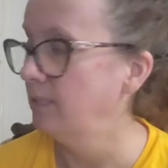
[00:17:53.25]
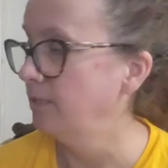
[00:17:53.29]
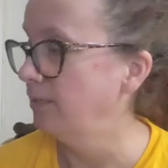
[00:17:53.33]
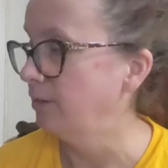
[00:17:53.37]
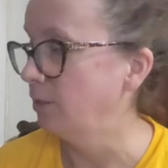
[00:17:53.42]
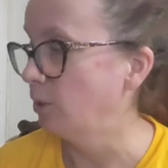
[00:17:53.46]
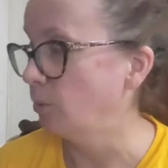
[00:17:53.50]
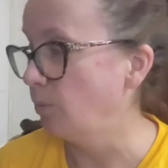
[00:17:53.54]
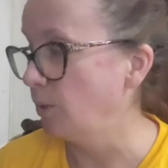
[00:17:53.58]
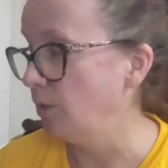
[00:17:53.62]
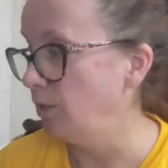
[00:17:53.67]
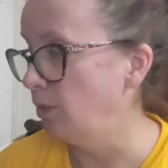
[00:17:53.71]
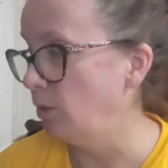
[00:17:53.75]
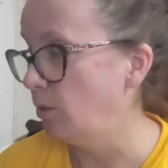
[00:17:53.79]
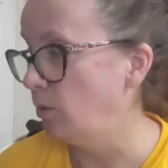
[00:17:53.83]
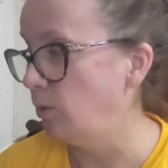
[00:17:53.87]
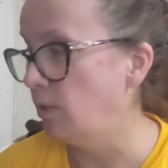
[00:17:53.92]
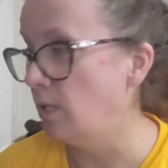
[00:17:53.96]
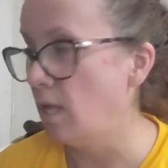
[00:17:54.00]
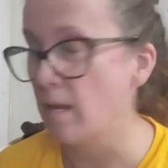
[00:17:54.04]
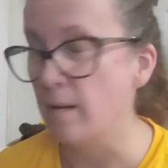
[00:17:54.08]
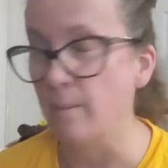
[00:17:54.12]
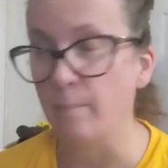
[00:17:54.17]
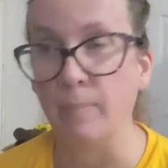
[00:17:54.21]
There wasn't a whole
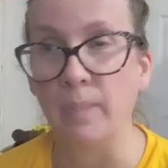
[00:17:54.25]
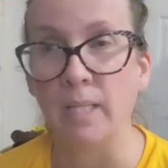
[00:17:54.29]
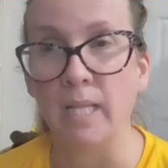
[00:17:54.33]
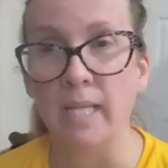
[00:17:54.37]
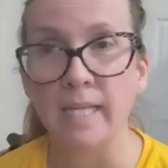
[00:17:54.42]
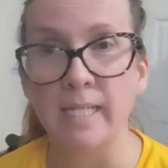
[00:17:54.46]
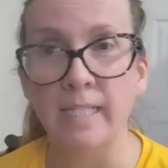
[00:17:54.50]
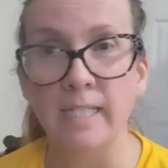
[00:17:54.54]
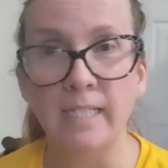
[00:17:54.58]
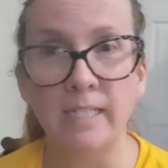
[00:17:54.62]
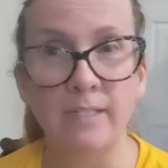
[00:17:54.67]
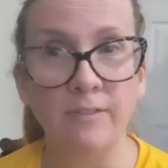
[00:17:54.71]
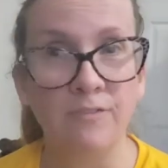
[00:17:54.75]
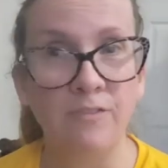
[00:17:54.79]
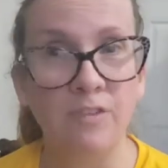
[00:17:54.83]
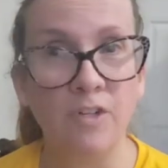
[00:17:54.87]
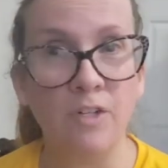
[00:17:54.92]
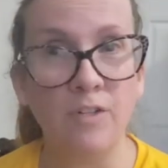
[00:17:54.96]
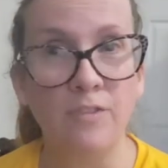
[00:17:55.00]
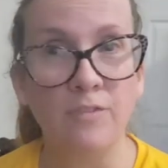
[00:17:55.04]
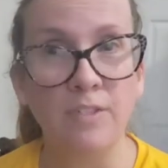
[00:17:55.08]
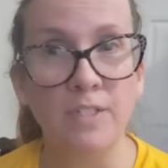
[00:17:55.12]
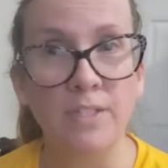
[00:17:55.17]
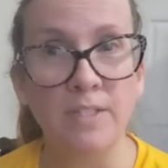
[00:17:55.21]
lot of planning
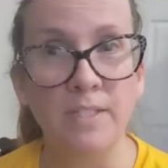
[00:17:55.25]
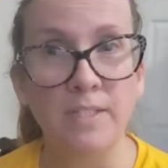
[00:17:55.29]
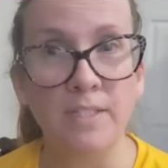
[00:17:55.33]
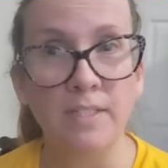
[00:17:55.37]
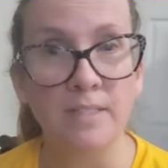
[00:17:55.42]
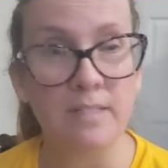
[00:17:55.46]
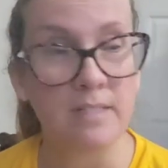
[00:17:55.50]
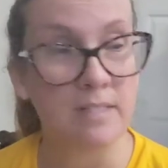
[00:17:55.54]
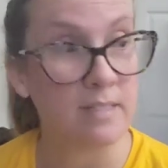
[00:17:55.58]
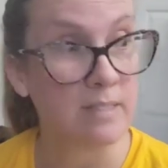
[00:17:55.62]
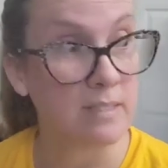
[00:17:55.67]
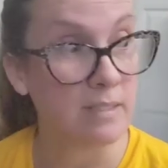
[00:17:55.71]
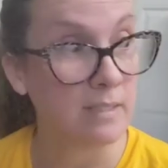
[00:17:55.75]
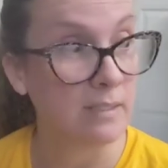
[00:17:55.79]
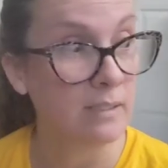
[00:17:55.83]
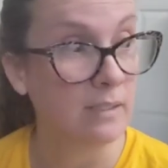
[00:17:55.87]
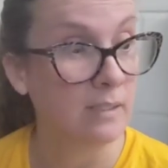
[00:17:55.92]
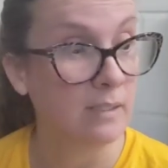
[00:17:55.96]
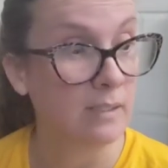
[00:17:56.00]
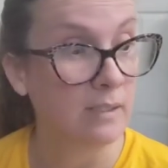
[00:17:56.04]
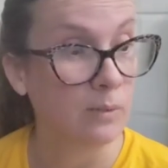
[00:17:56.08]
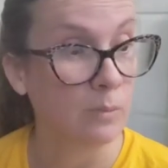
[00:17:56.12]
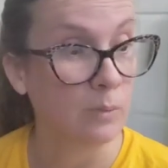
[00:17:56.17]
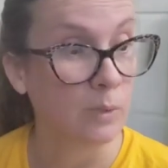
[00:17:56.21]
involved in this,
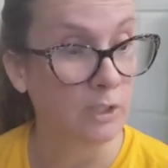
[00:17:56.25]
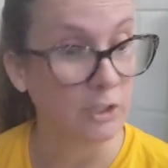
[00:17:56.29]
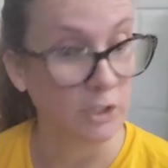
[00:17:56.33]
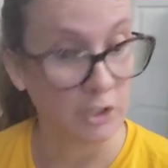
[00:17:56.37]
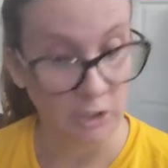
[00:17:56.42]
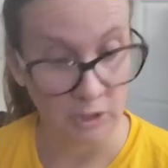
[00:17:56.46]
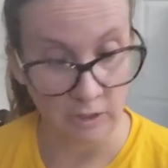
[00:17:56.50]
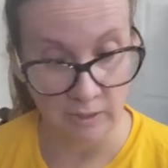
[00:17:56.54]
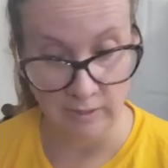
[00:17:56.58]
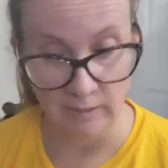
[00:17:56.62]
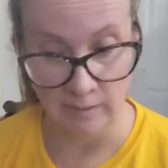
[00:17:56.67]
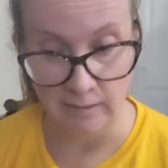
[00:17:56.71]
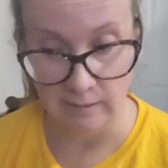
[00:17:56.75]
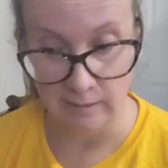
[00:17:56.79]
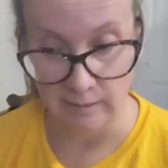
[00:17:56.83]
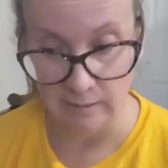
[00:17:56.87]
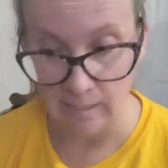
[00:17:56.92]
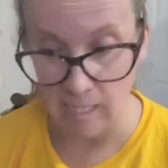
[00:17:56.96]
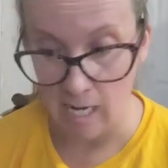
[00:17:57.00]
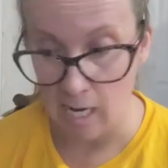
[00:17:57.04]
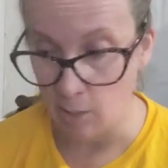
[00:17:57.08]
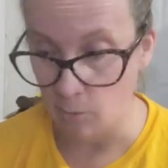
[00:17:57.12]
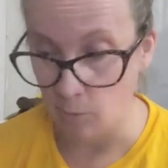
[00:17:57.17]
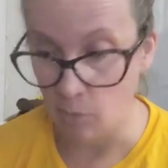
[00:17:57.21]
which is
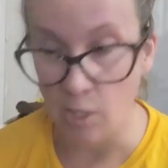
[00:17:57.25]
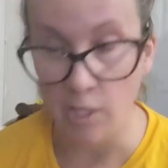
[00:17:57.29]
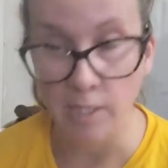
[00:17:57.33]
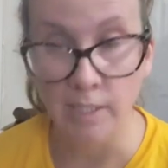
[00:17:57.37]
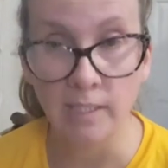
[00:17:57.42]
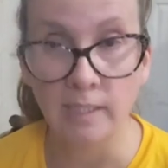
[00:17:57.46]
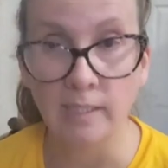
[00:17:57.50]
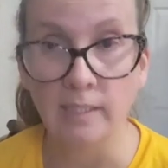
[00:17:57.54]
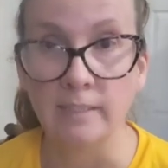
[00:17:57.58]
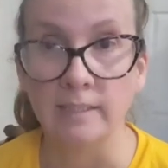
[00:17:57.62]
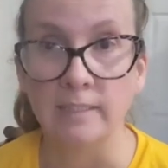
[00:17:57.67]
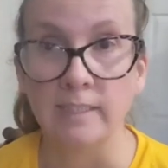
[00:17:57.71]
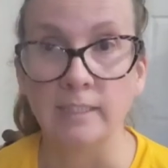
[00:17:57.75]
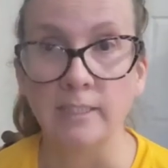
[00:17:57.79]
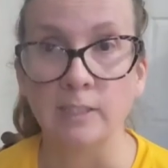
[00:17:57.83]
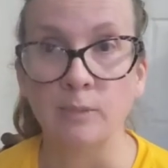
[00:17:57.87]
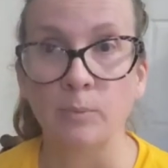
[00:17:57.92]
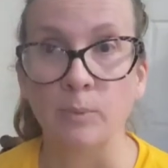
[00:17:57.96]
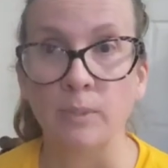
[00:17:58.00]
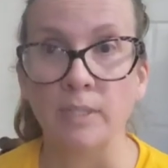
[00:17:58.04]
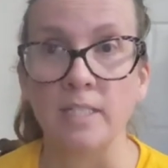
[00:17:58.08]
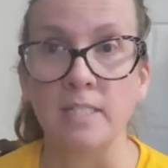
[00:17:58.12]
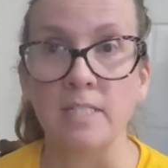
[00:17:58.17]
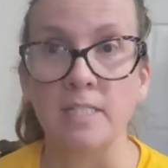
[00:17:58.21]
ironic because that's
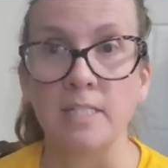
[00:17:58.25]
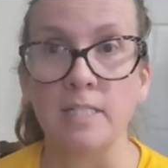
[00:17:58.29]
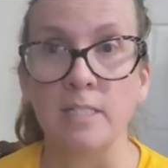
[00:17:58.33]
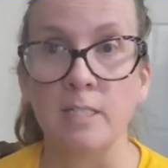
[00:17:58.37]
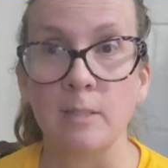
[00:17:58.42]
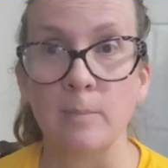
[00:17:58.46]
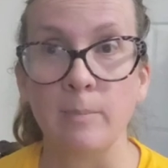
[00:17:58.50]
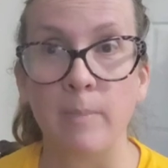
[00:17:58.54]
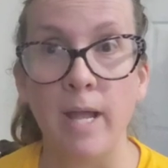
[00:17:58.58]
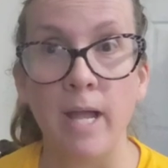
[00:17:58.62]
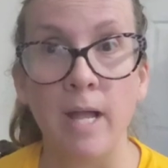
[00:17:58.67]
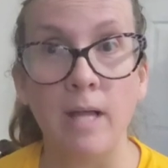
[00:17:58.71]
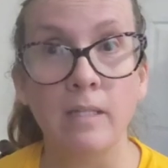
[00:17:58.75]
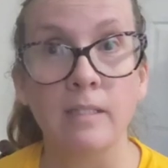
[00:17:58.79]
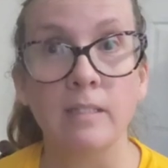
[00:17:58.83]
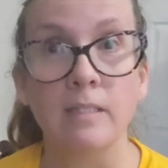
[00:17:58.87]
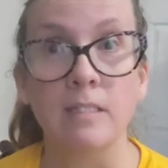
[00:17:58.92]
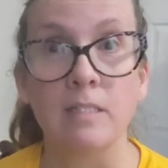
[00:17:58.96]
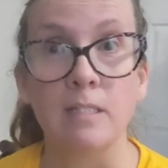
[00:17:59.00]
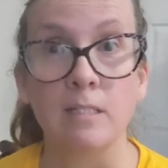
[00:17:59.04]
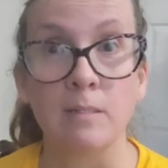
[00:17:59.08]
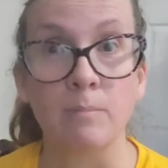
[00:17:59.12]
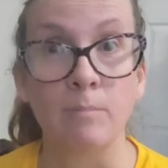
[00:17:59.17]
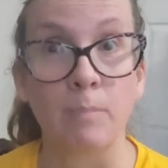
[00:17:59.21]
what this is about,
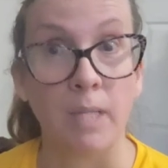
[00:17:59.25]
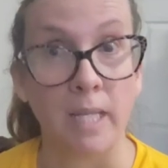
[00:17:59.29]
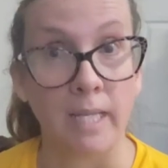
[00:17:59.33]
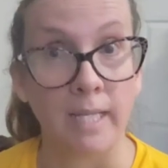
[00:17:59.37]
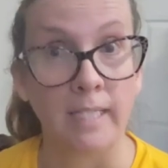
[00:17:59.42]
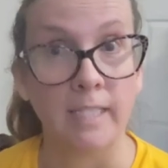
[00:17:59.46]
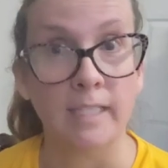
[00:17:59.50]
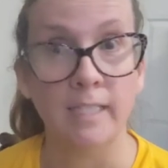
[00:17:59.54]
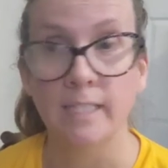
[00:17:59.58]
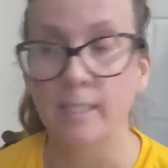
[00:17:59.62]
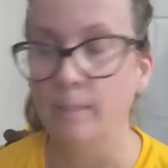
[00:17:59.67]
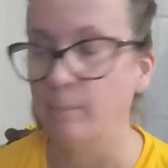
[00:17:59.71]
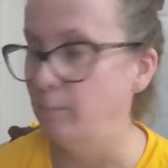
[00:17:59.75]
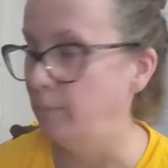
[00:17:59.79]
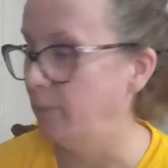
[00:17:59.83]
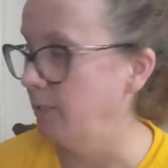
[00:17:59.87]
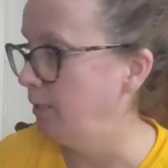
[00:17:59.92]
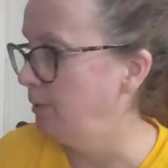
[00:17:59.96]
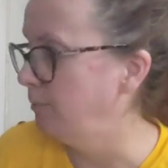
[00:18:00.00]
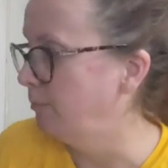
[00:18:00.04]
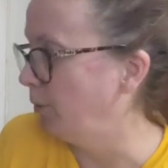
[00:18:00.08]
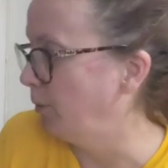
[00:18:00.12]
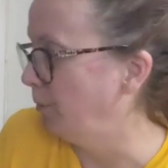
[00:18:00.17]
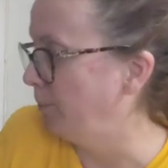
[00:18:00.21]
is planning and
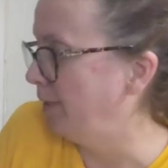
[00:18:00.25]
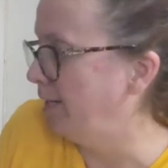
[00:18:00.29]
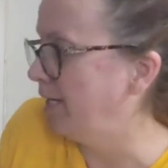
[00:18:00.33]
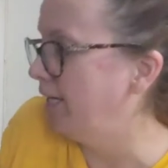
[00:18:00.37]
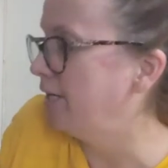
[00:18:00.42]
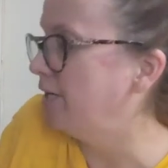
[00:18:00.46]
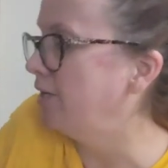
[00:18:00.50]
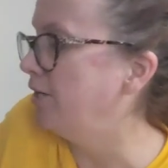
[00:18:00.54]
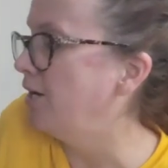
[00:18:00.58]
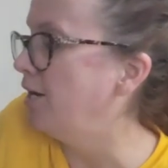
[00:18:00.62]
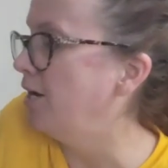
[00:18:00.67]
being prepared.